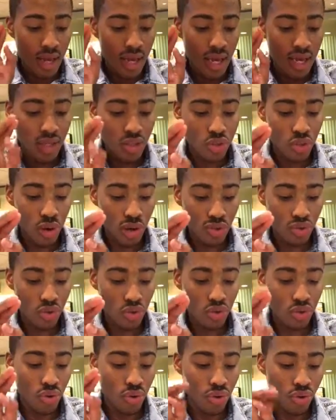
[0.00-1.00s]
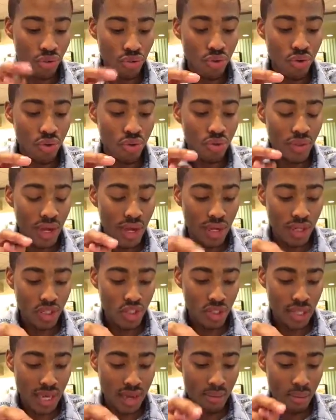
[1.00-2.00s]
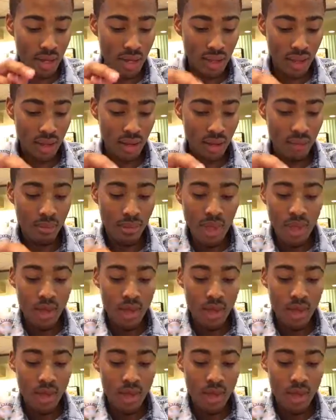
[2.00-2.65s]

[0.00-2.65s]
into our school through the Unashamed Club.